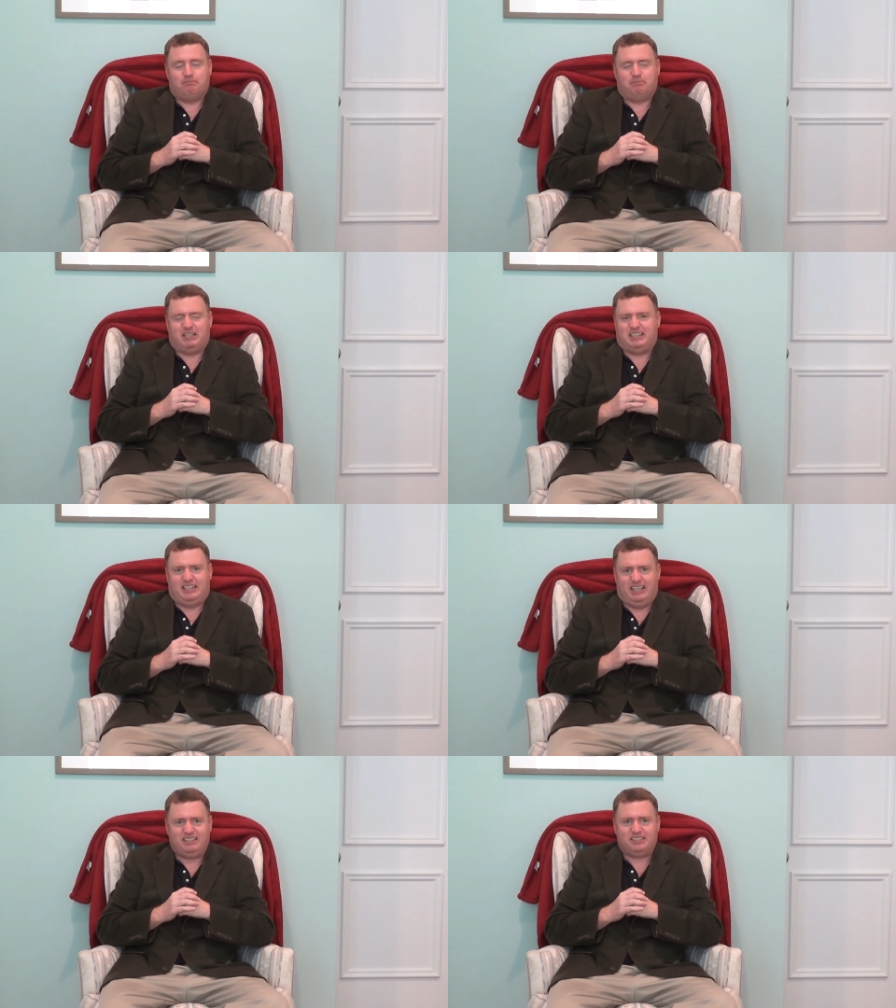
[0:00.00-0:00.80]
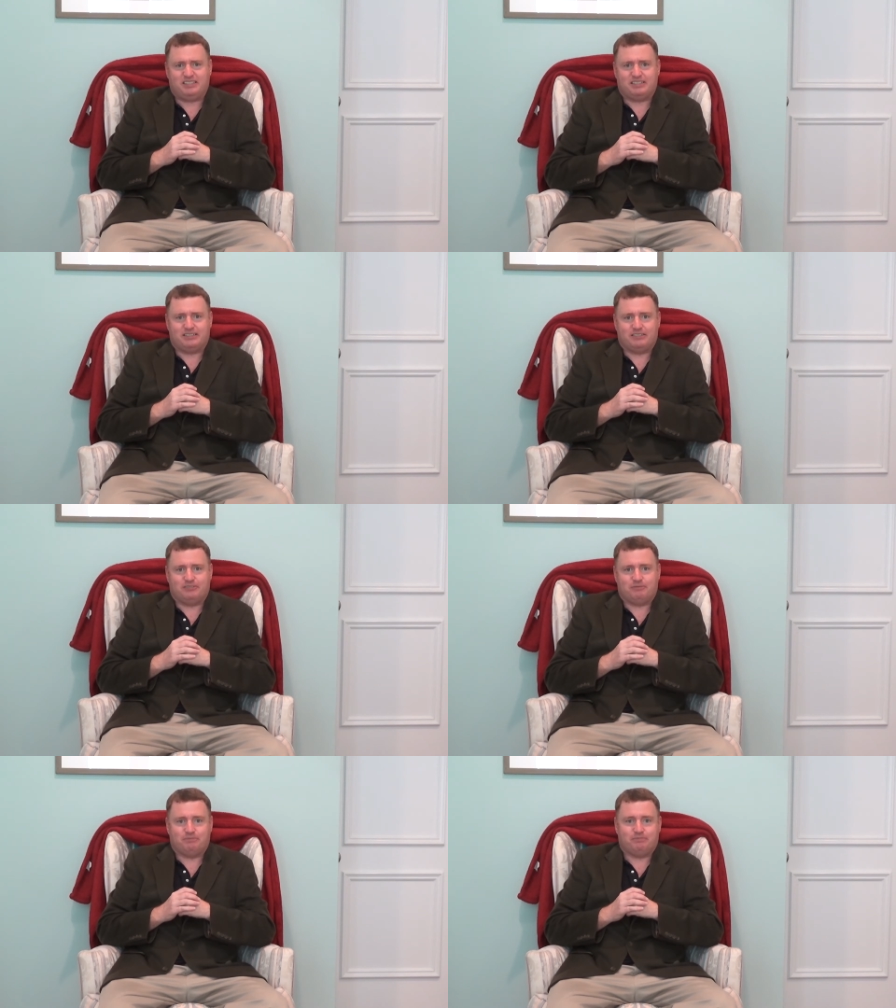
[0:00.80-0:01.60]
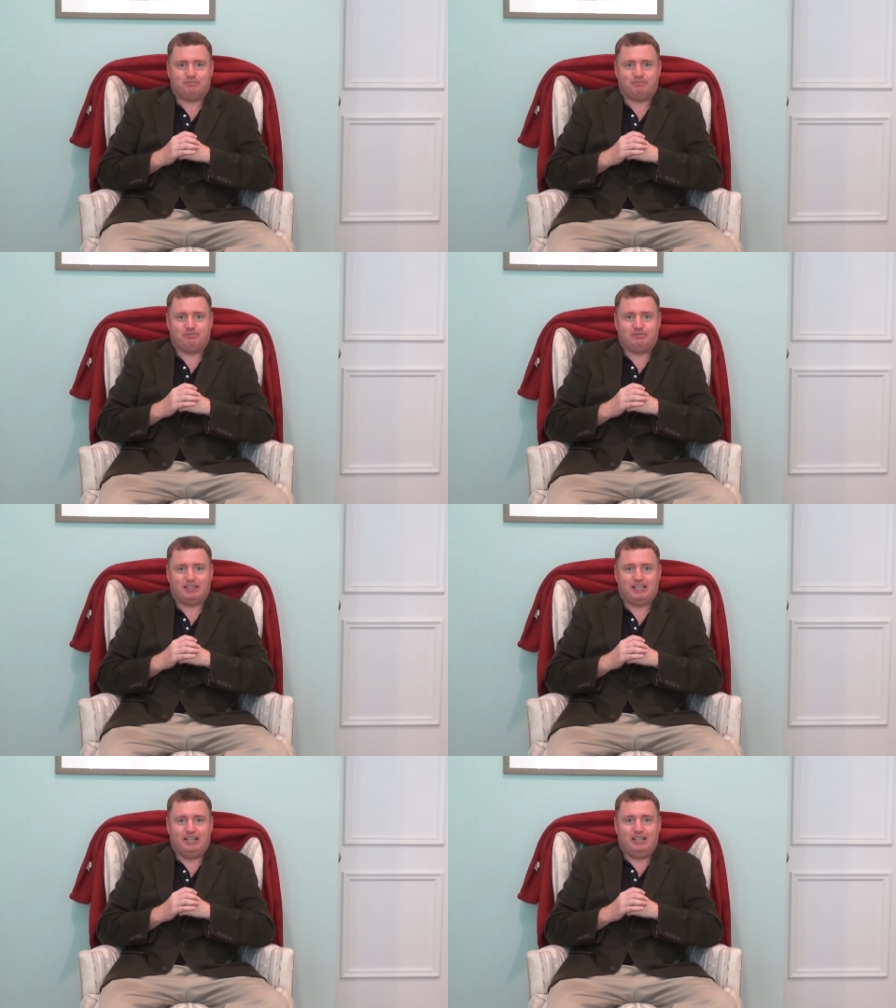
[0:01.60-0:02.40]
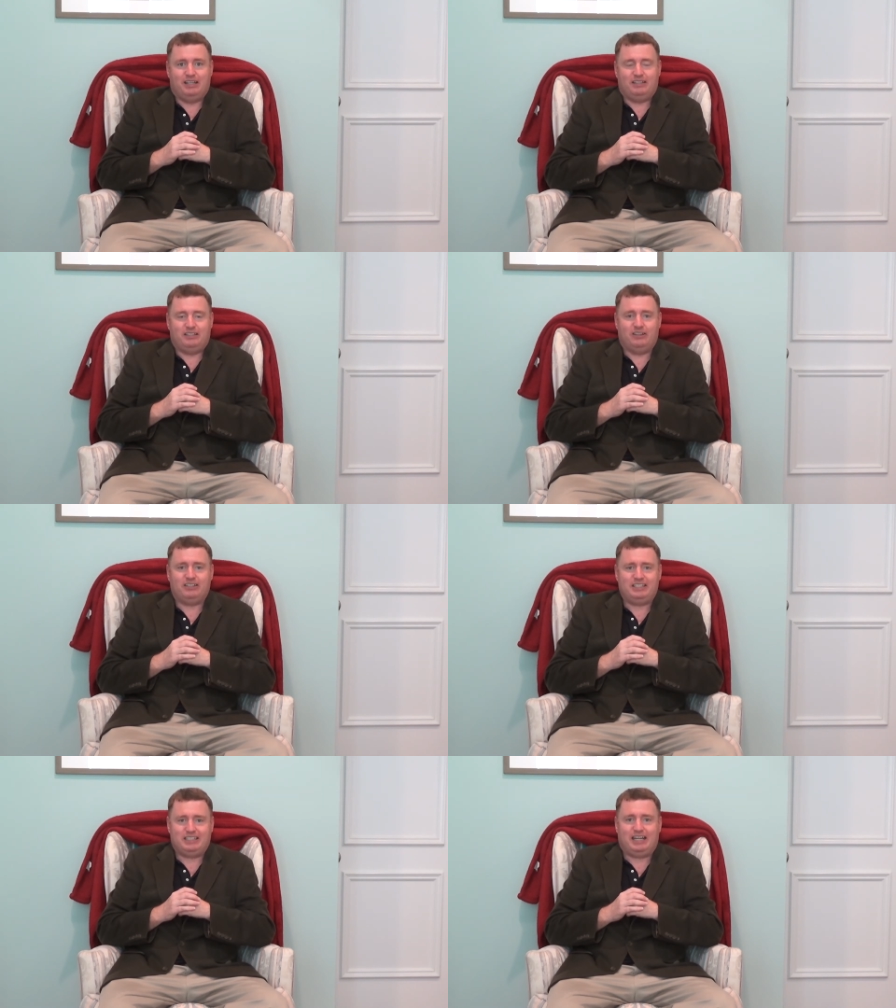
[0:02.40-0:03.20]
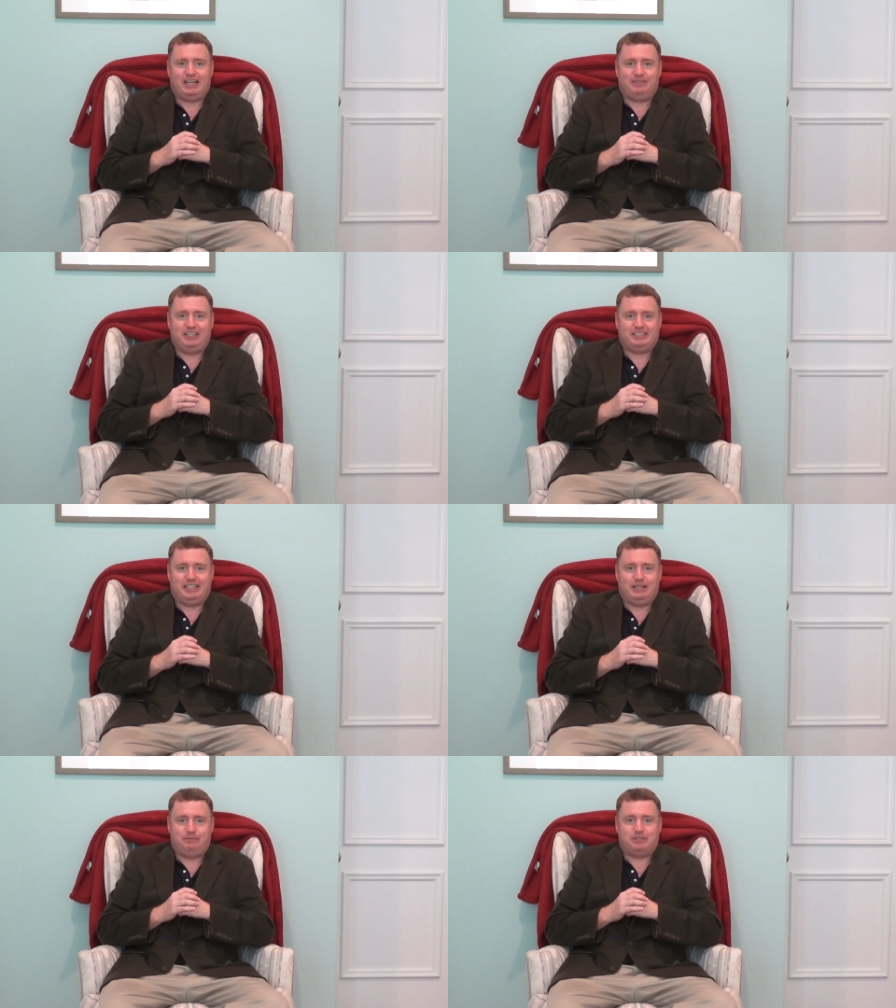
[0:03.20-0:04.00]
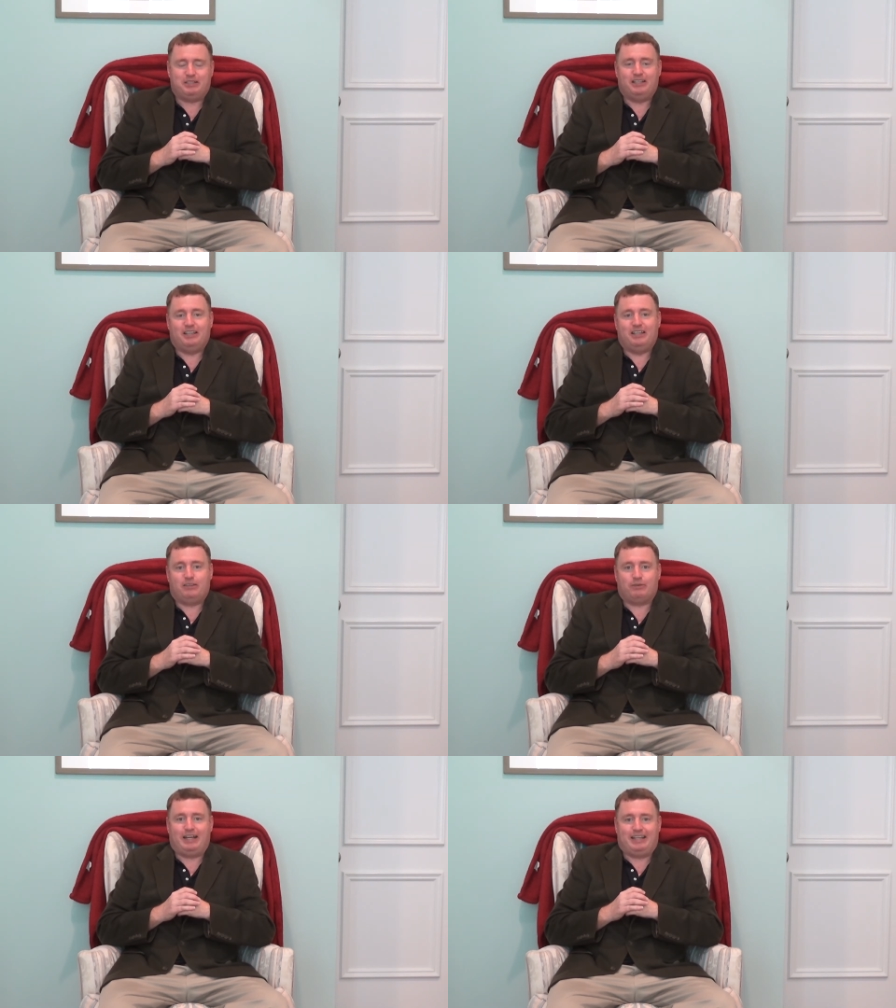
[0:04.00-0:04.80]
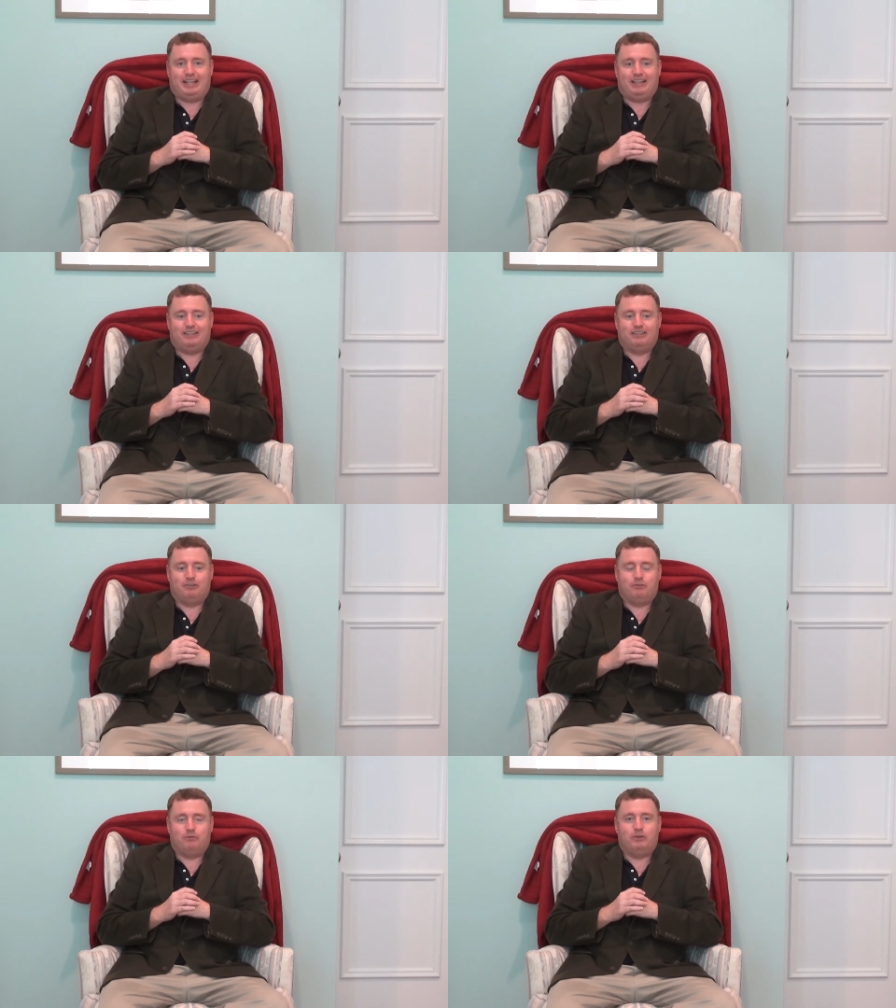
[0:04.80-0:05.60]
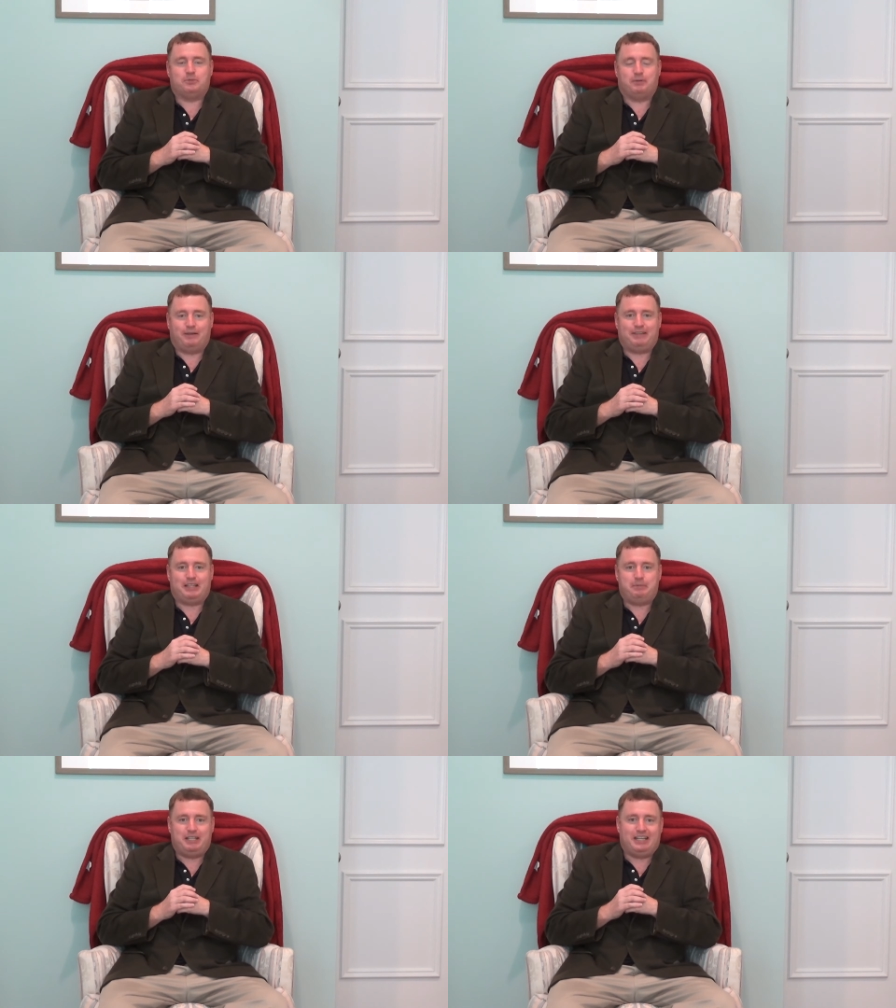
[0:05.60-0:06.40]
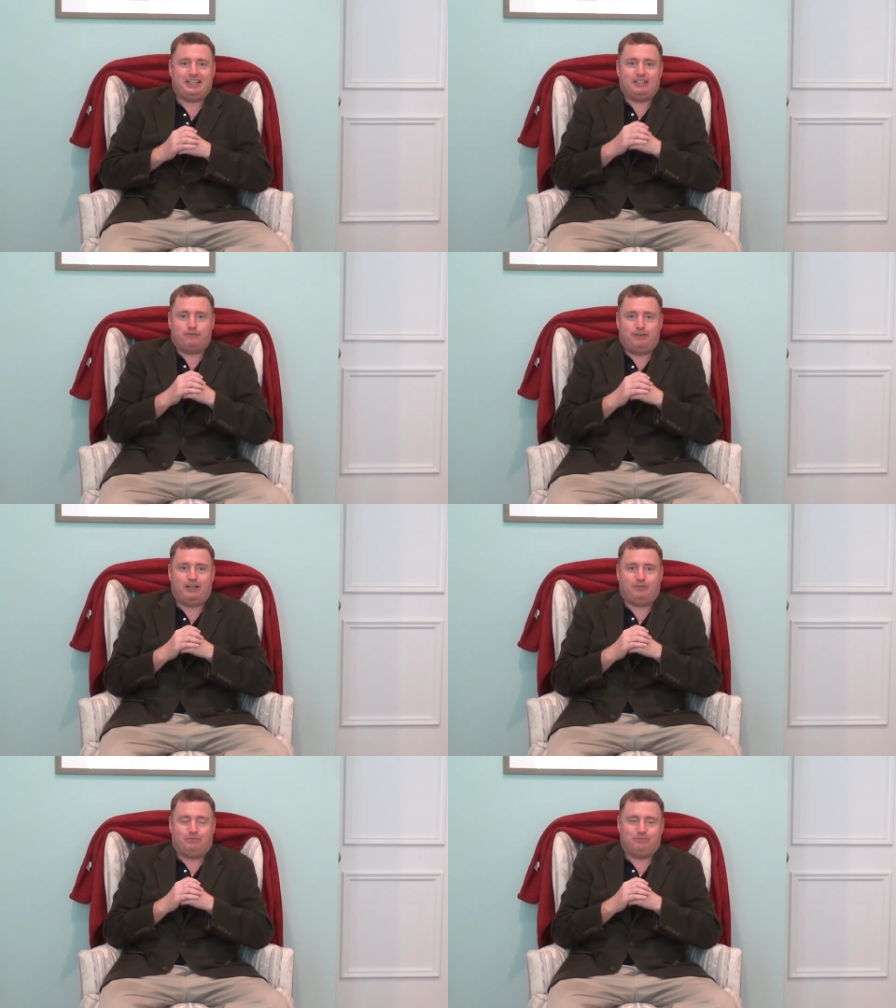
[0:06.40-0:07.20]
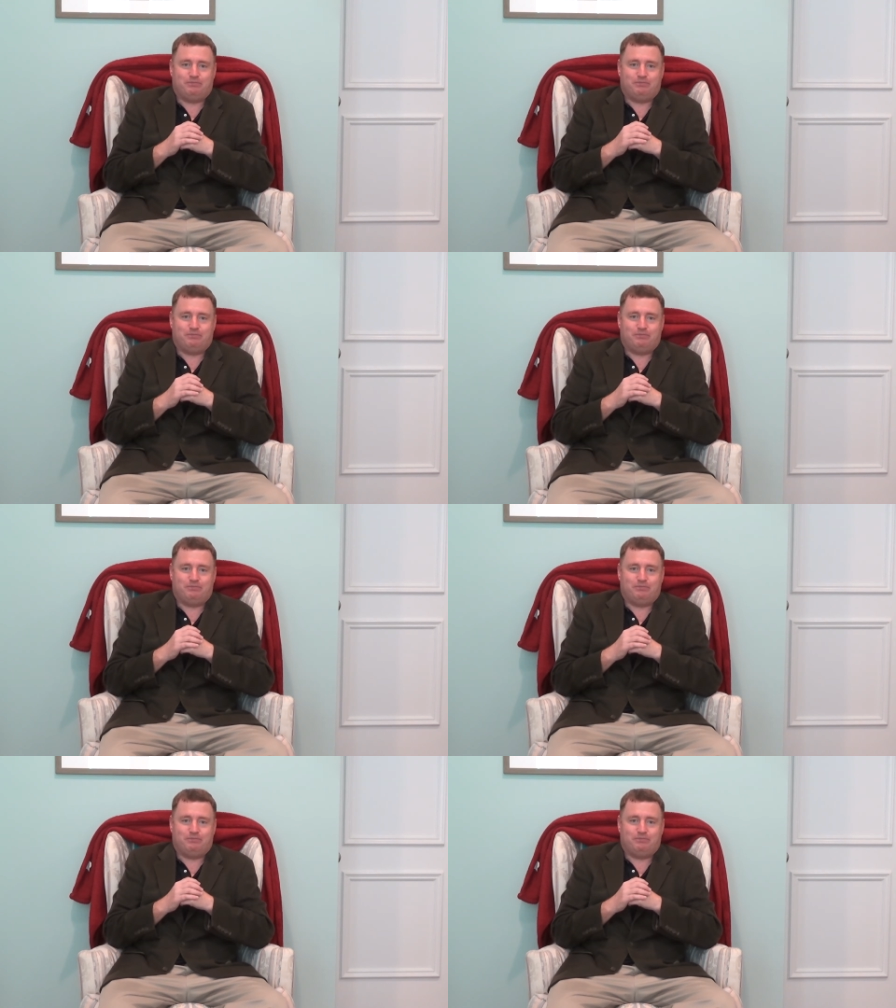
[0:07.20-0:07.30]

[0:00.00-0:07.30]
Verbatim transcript: But this? The only time he seemed threatening was probably at the beginning of the film.